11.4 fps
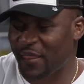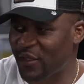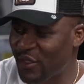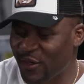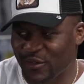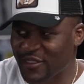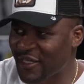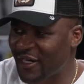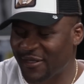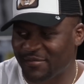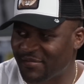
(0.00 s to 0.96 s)
Those
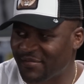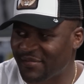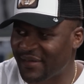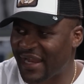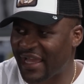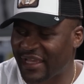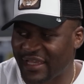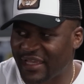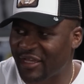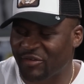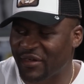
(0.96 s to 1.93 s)
help like
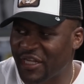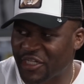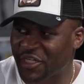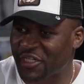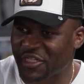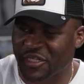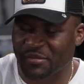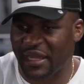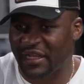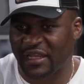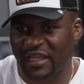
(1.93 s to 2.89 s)
relationship.
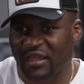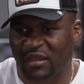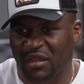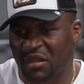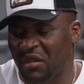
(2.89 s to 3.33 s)
I think